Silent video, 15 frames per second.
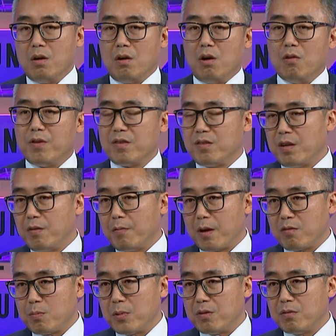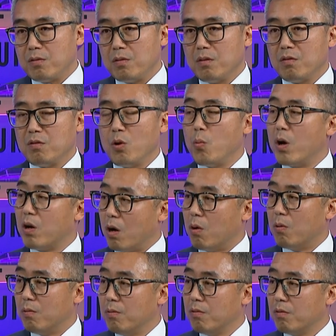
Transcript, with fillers: overseas investments, still will go,